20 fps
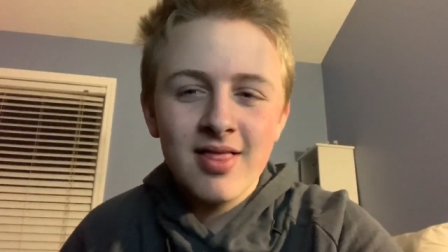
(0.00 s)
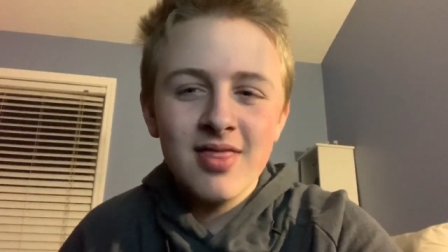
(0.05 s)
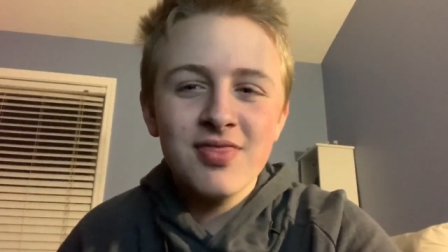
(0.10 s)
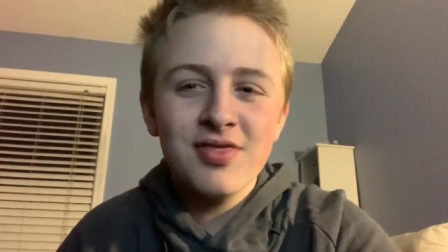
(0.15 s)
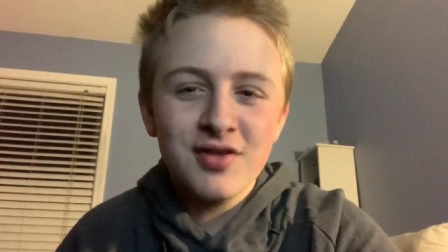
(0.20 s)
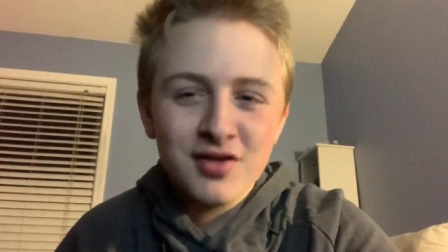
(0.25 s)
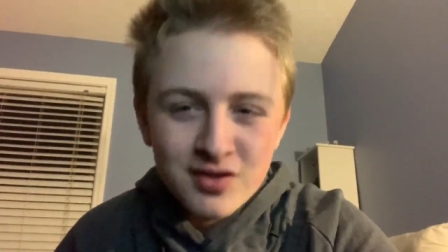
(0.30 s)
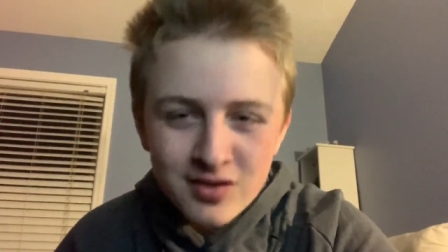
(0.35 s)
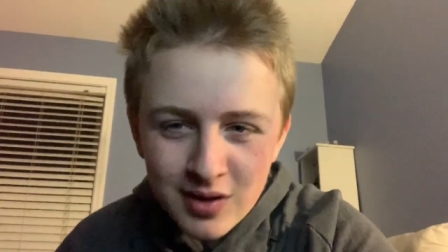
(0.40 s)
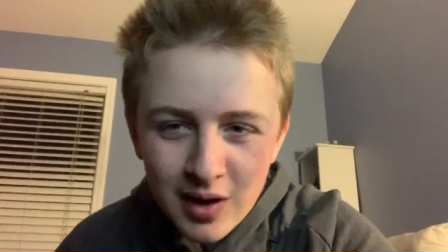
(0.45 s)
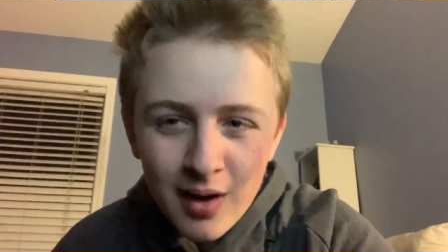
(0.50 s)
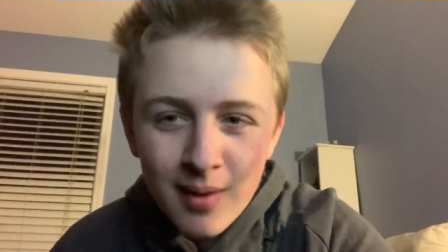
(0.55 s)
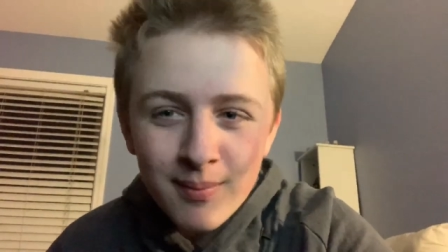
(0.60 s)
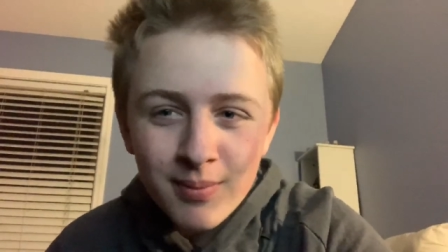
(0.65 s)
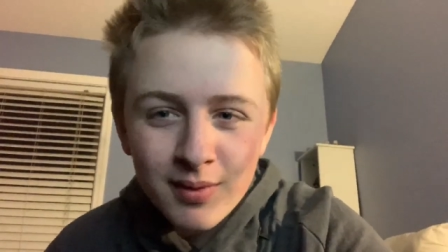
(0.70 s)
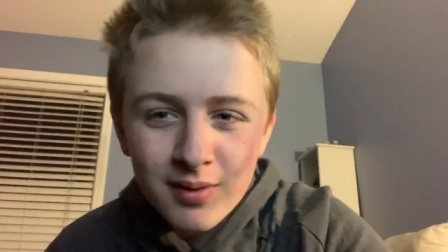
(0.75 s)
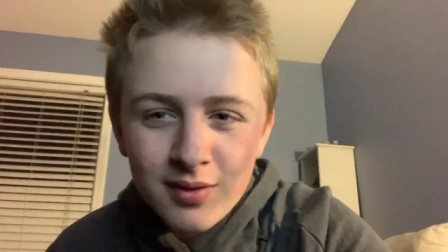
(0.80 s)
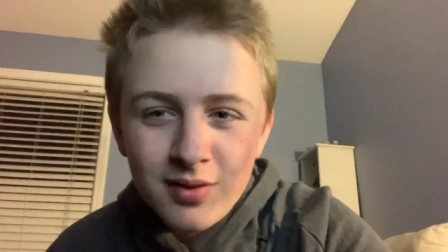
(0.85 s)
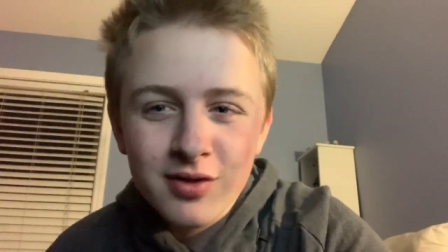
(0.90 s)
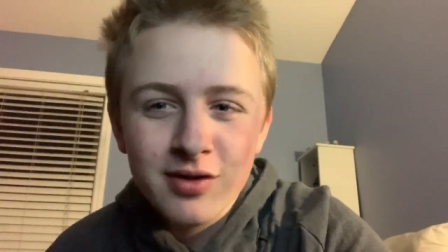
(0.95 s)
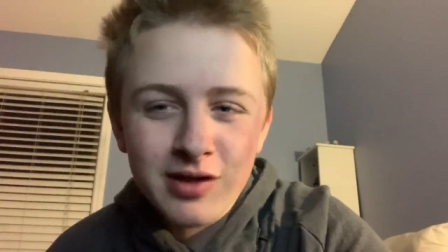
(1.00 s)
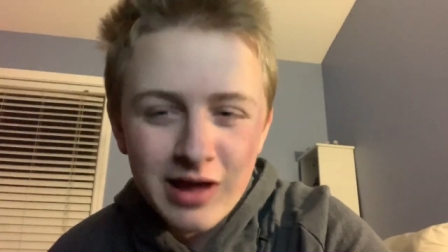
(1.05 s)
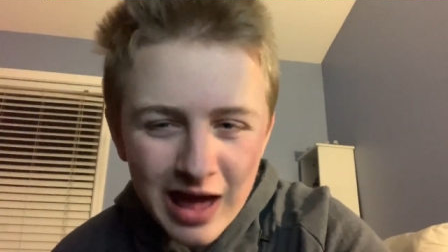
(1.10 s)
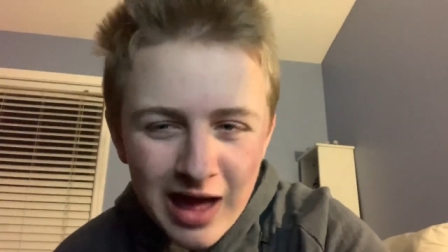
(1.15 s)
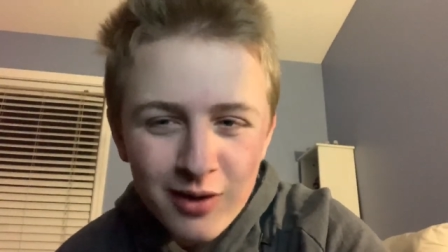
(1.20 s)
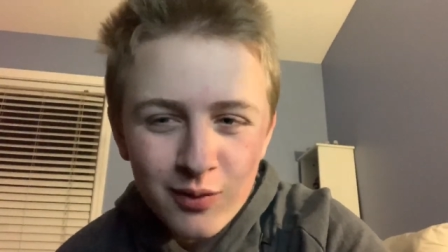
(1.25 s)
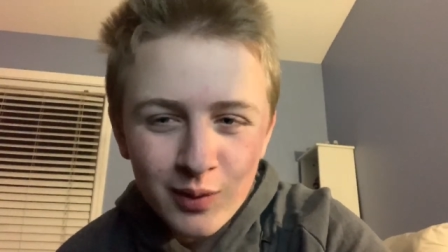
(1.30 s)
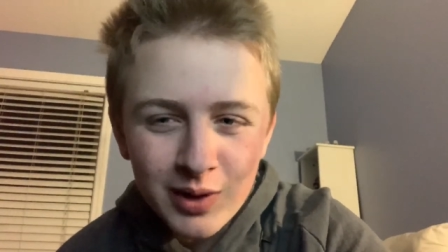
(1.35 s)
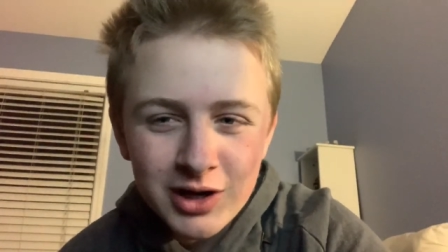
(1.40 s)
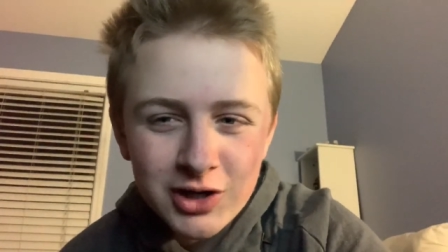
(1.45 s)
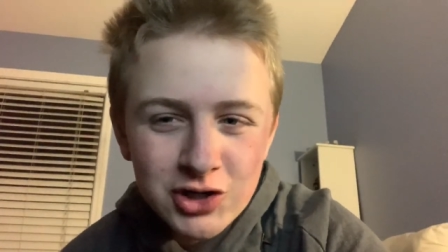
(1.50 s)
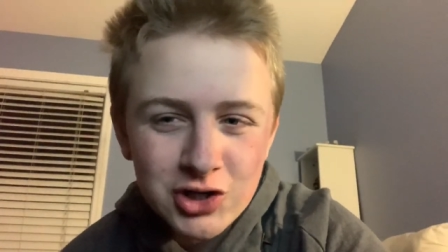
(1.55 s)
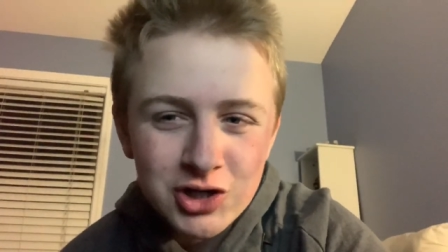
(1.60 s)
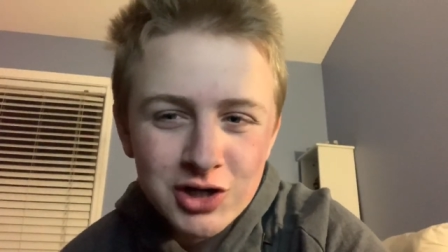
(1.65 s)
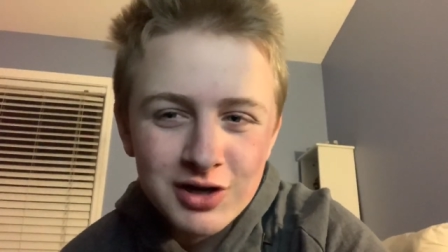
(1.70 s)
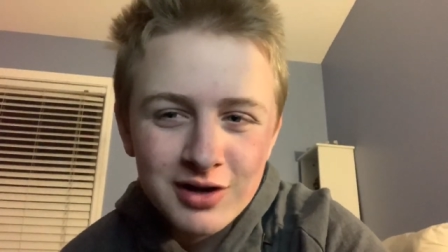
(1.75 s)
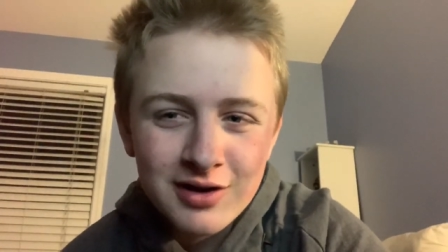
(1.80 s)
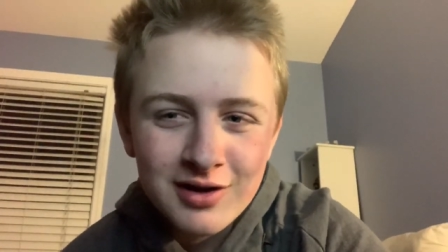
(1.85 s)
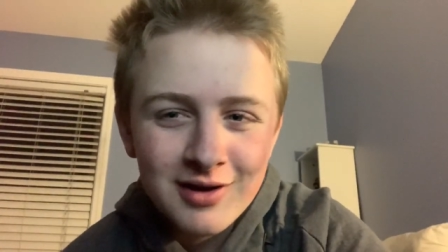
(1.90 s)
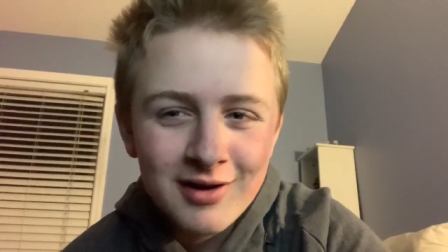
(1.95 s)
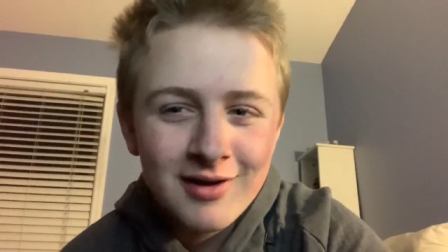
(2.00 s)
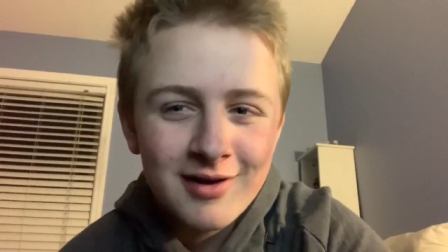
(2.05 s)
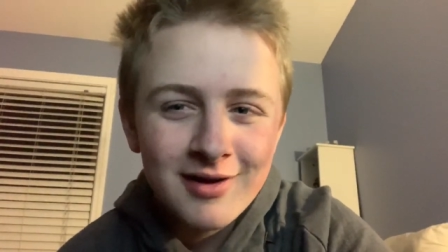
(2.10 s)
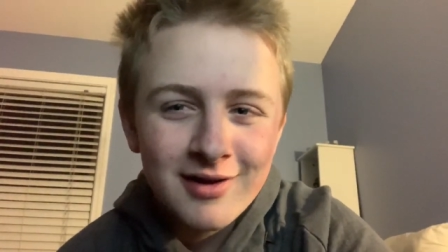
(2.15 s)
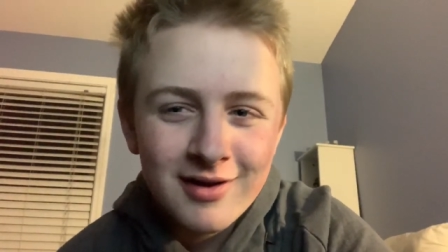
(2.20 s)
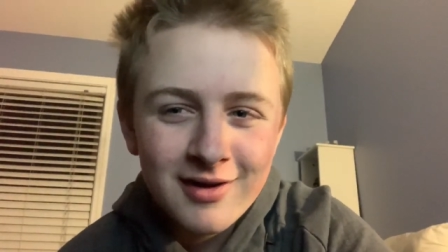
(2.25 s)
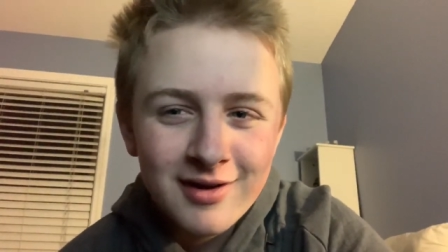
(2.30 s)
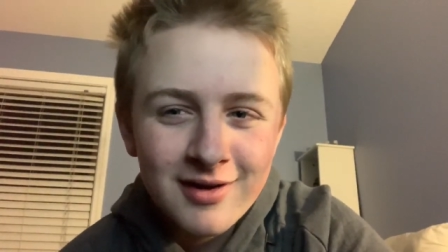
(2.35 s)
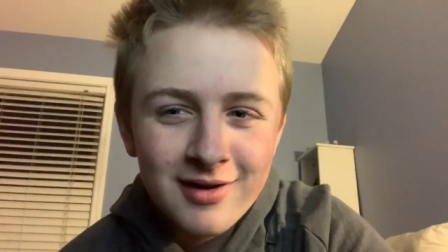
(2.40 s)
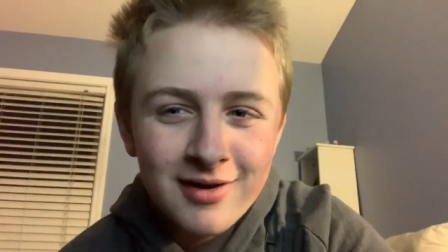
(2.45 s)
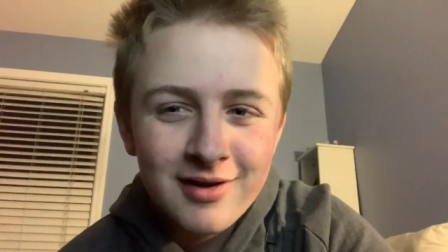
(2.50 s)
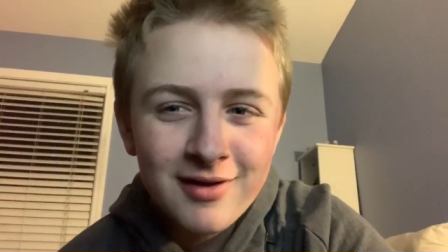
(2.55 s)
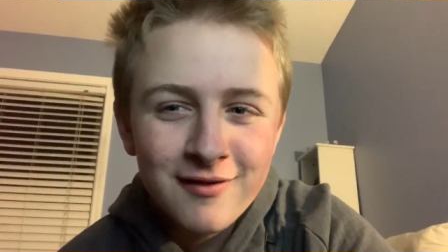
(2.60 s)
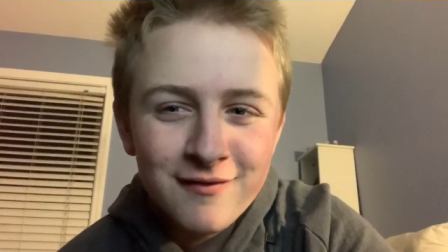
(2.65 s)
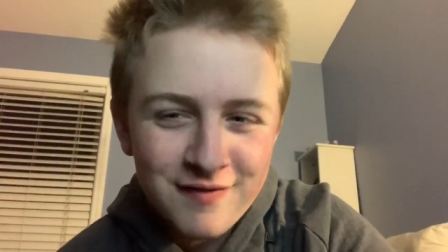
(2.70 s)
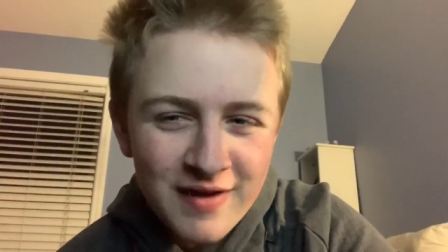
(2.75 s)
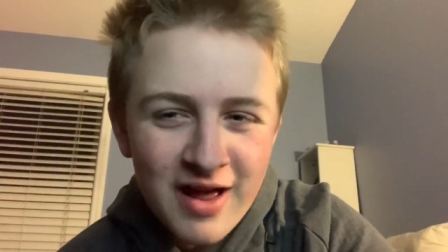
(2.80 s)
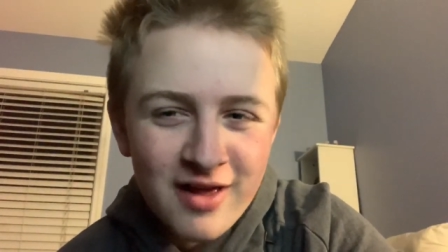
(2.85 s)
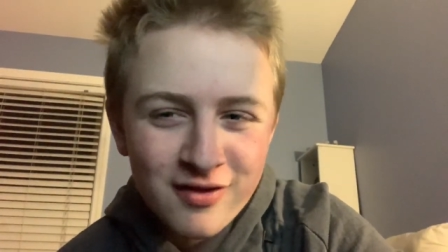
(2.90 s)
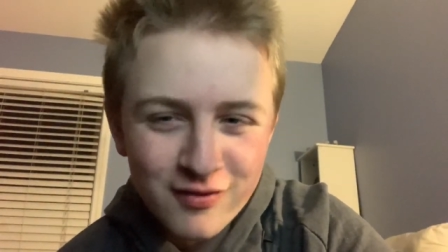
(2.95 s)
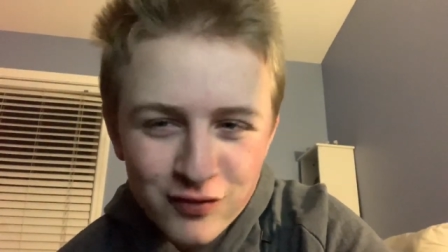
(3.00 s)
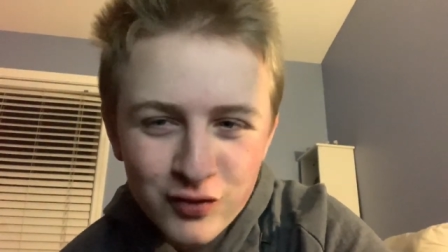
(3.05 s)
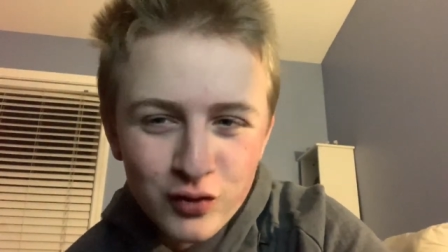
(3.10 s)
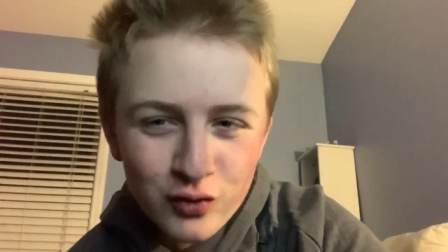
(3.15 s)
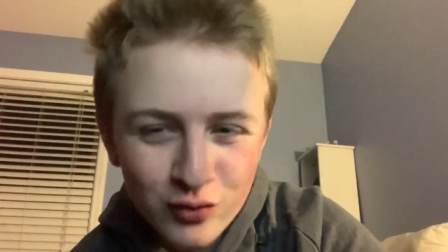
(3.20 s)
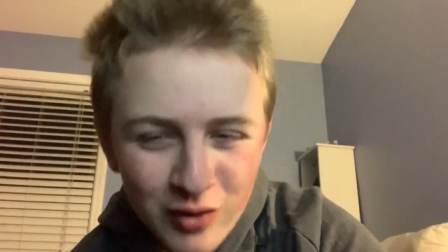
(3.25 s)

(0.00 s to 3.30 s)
The sub sandwich fast food